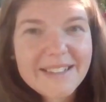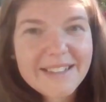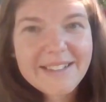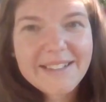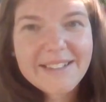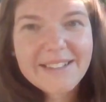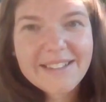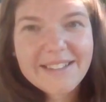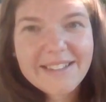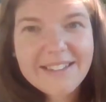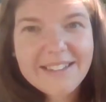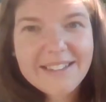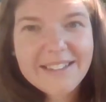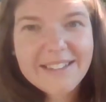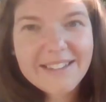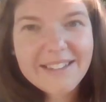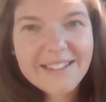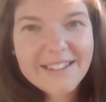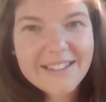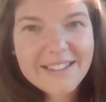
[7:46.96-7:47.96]

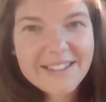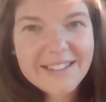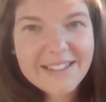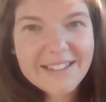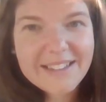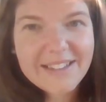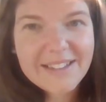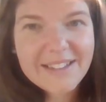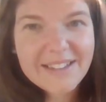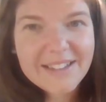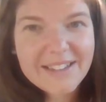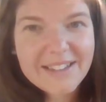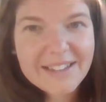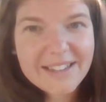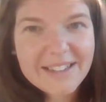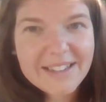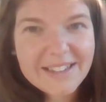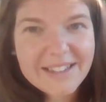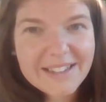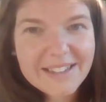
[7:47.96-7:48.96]

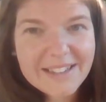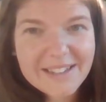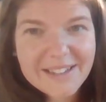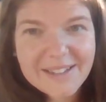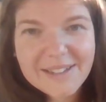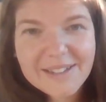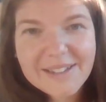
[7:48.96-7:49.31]
The person shown says nothing.